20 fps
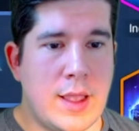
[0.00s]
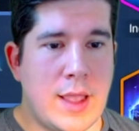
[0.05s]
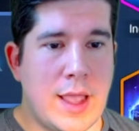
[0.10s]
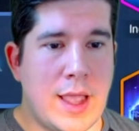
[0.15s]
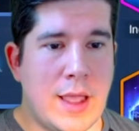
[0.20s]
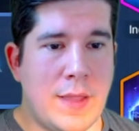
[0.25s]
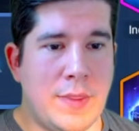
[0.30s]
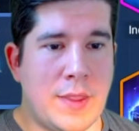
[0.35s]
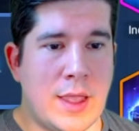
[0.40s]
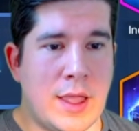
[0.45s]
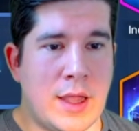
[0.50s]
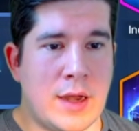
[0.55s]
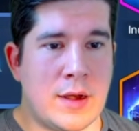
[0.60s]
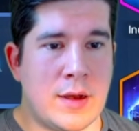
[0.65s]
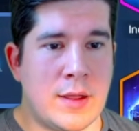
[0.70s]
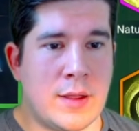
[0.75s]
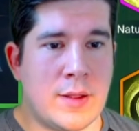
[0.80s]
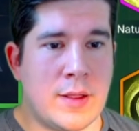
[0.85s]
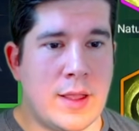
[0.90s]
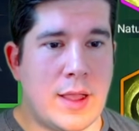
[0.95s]
And then
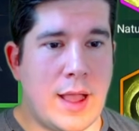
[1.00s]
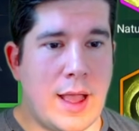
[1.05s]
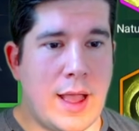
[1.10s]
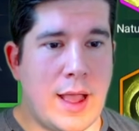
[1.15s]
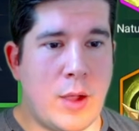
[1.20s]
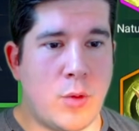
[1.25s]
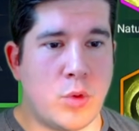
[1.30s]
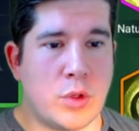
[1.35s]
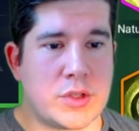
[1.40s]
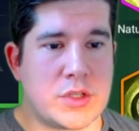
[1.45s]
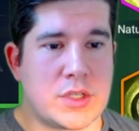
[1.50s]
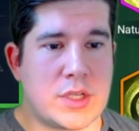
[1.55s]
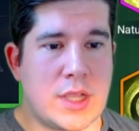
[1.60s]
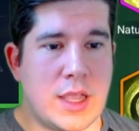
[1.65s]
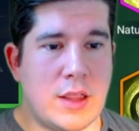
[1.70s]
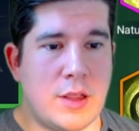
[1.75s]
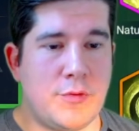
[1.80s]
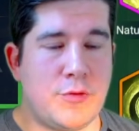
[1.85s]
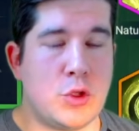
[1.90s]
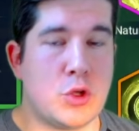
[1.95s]
I will say
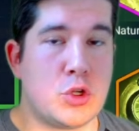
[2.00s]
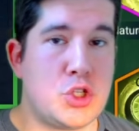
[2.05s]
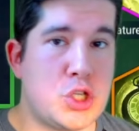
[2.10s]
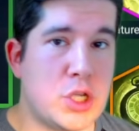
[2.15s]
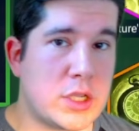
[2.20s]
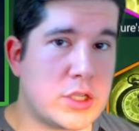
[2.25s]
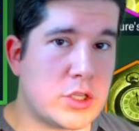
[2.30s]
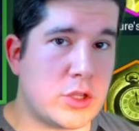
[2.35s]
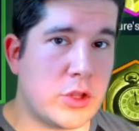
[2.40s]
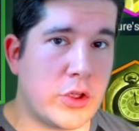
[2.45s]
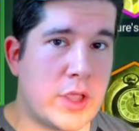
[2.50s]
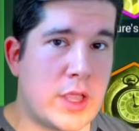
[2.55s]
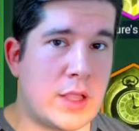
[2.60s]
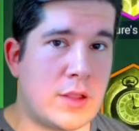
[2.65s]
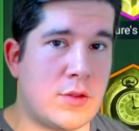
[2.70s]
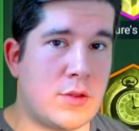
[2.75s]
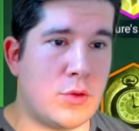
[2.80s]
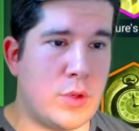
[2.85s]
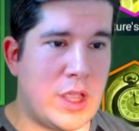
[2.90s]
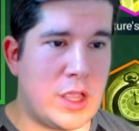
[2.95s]
that if you're just looking
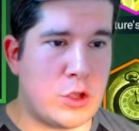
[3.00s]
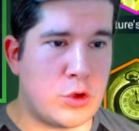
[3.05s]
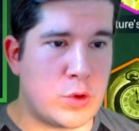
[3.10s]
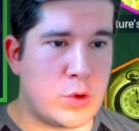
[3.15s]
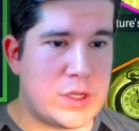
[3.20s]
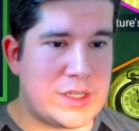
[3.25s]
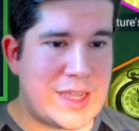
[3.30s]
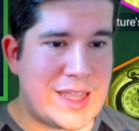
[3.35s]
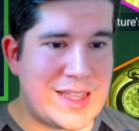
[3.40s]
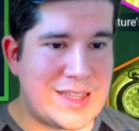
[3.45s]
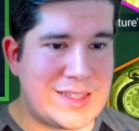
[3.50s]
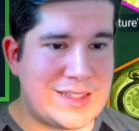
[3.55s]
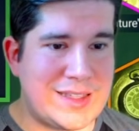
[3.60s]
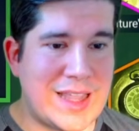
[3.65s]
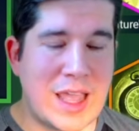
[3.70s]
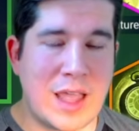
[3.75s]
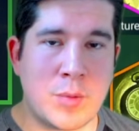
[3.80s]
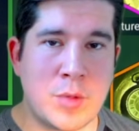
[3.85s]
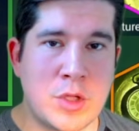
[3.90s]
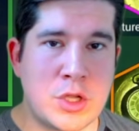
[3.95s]
to increase his
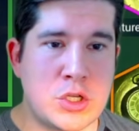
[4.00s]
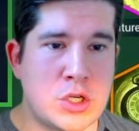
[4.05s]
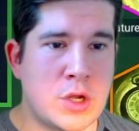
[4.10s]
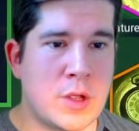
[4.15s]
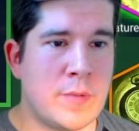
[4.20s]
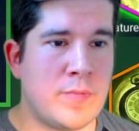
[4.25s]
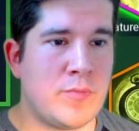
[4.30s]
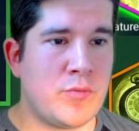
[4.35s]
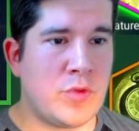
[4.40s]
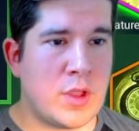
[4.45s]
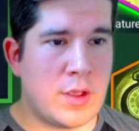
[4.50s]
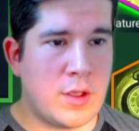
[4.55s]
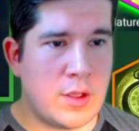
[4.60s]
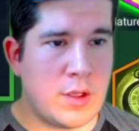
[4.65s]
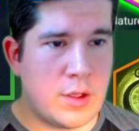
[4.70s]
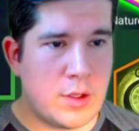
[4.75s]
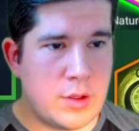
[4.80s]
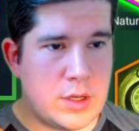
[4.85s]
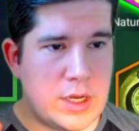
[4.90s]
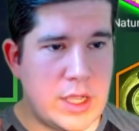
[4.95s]
damage,
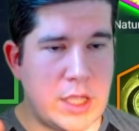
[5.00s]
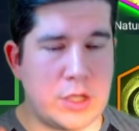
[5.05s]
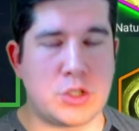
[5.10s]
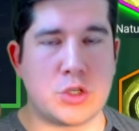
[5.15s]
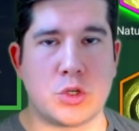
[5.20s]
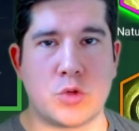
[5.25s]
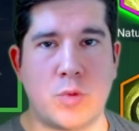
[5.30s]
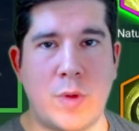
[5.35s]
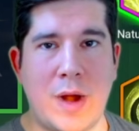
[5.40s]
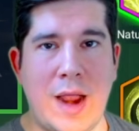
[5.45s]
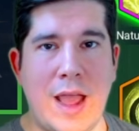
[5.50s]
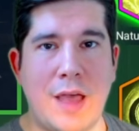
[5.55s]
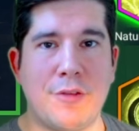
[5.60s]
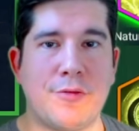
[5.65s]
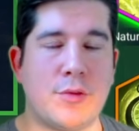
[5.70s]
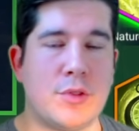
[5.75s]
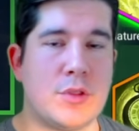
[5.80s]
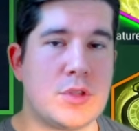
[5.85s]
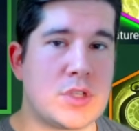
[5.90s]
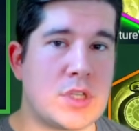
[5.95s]
Nature's Wrath.
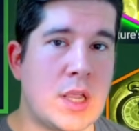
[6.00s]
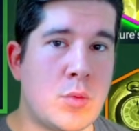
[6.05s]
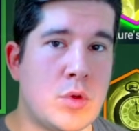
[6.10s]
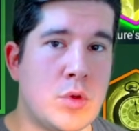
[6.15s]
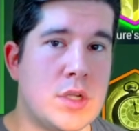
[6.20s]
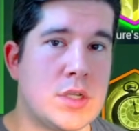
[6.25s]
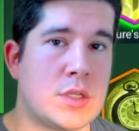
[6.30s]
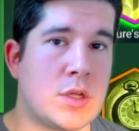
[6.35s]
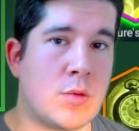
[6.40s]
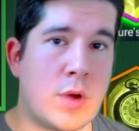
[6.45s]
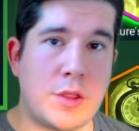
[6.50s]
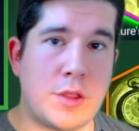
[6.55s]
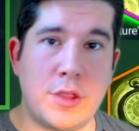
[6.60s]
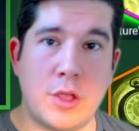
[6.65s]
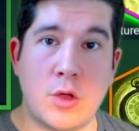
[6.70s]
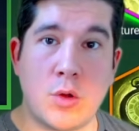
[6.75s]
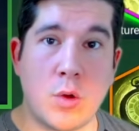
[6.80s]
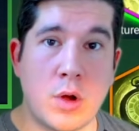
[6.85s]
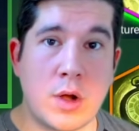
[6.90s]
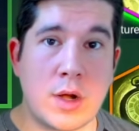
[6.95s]
For the same reason, Arethi
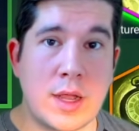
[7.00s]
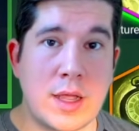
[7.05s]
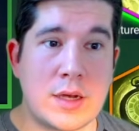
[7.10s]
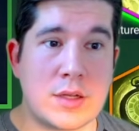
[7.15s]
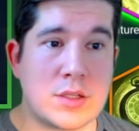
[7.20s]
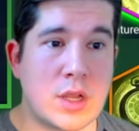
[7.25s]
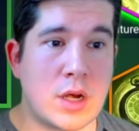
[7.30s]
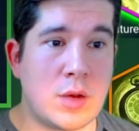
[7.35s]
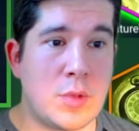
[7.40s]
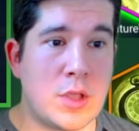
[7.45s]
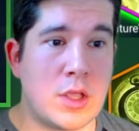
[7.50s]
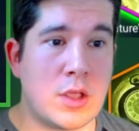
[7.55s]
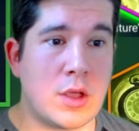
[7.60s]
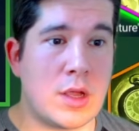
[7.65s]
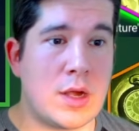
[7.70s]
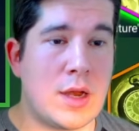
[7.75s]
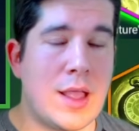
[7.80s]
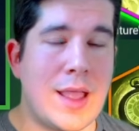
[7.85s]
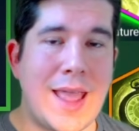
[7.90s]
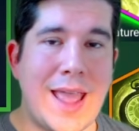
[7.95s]
Coronet is going to be
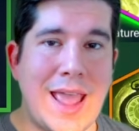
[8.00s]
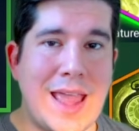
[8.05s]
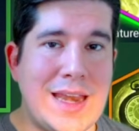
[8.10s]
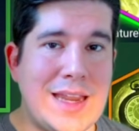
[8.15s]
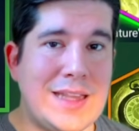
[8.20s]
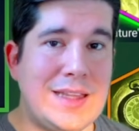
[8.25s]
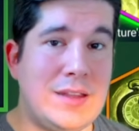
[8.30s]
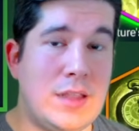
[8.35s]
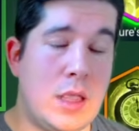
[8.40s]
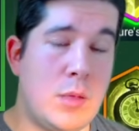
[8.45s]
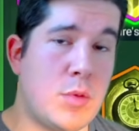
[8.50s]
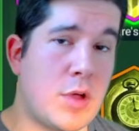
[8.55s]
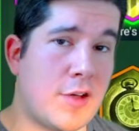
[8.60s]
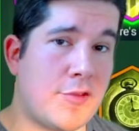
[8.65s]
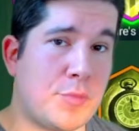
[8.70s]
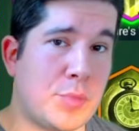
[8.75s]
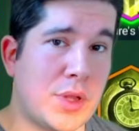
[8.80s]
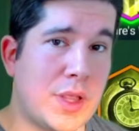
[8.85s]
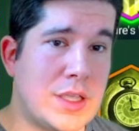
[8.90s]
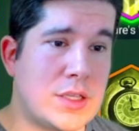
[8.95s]
good. Any
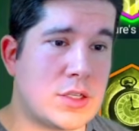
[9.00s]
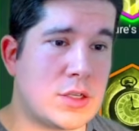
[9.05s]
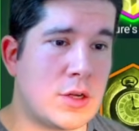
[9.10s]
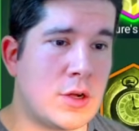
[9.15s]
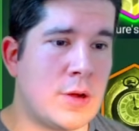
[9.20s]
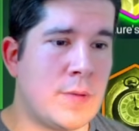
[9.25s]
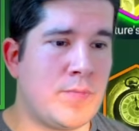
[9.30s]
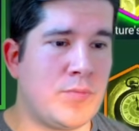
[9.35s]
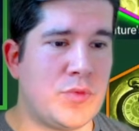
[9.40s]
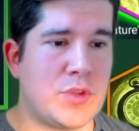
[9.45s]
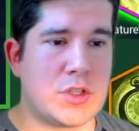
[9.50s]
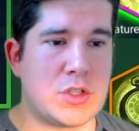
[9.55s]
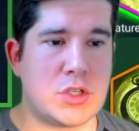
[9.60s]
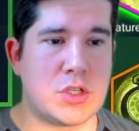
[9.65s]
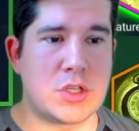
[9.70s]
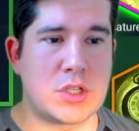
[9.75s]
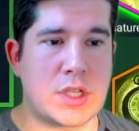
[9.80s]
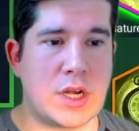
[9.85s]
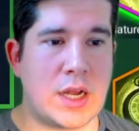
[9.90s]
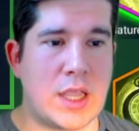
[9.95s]
debuff placer, this is
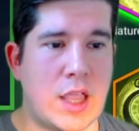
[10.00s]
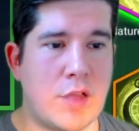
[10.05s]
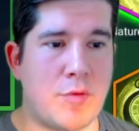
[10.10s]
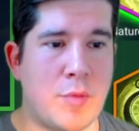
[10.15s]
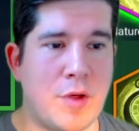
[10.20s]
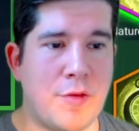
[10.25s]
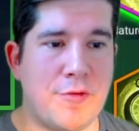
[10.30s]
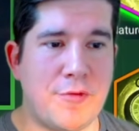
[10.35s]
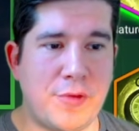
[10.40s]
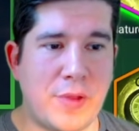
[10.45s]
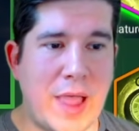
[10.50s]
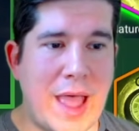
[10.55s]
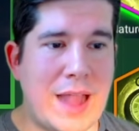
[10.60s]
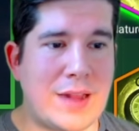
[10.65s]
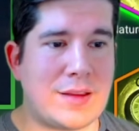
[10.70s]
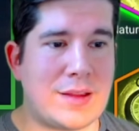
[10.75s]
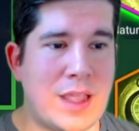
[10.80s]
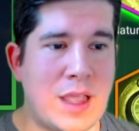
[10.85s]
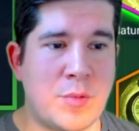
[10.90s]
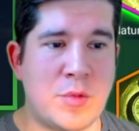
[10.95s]
just going to give him a
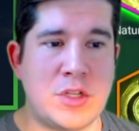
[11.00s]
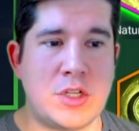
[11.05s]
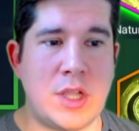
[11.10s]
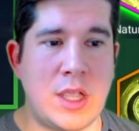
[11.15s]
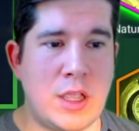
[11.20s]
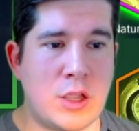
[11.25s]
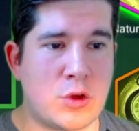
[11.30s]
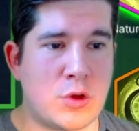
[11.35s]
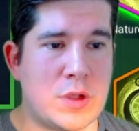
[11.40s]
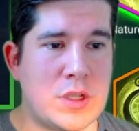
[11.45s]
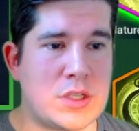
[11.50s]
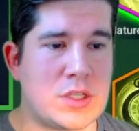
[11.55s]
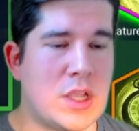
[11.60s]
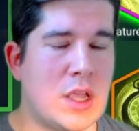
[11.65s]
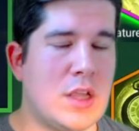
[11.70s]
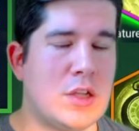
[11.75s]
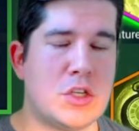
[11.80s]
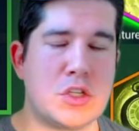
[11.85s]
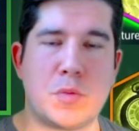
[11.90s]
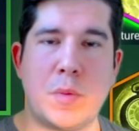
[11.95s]
flat damage increase,
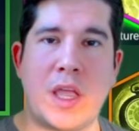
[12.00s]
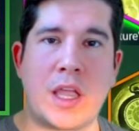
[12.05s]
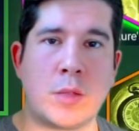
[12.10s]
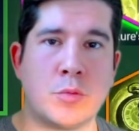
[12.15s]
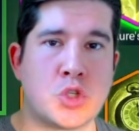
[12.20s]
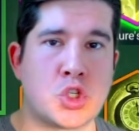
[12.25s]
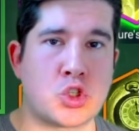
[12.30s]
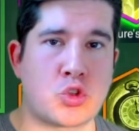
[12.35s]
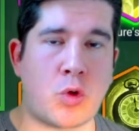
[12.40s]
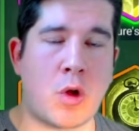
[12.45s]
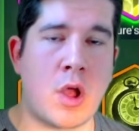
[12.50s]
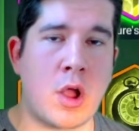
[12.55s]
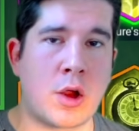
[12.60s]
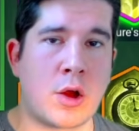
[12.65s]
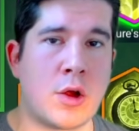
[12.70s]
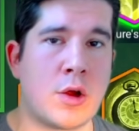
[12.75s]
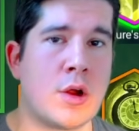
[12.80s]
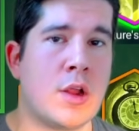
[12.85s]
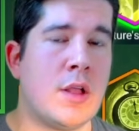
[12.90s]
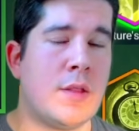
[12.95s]
just make him
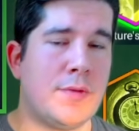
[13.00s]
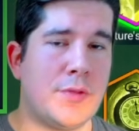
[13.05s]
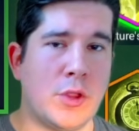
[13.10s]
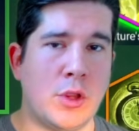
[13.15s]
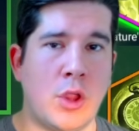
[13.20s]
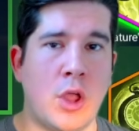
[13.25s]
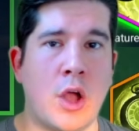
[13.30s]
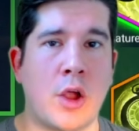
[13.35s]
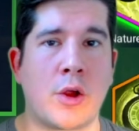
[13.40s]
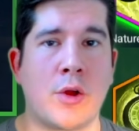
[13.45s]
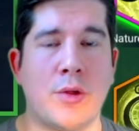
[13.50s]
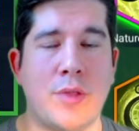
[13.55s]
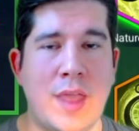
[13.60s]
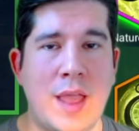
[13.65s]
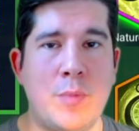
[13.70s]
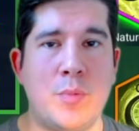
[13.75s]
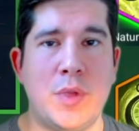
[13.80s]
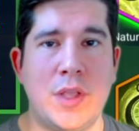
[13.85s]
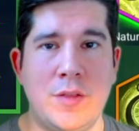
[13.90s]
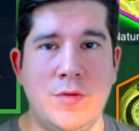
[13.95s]
stronger the longer
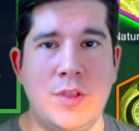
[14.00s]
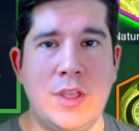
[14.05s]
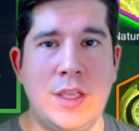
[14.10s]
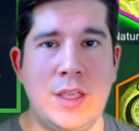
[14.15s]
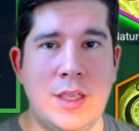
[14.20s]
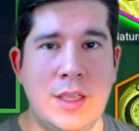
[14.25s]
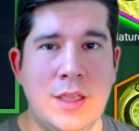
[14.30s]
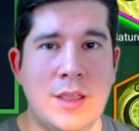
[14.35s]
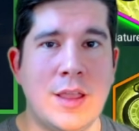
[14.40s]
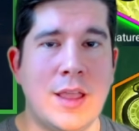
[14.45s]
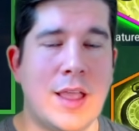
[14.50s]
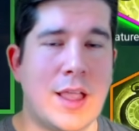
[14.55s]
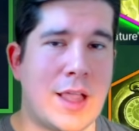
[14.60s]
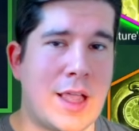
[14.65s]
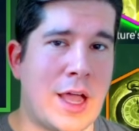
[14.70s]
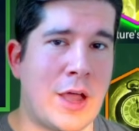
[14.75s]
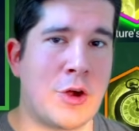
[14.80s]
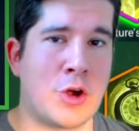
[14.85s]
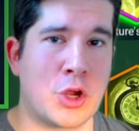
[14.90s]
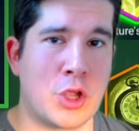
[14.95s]
that PvE
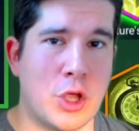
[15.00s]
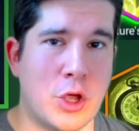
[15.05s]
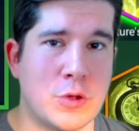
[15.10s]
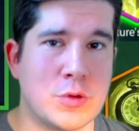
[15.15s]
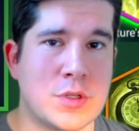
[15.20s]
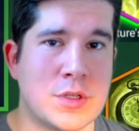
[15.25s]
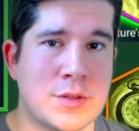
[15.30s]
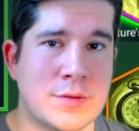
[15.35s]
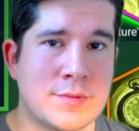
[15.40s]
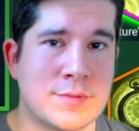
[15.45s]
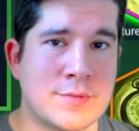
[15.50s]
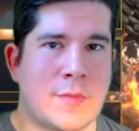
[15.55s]
encounter goes.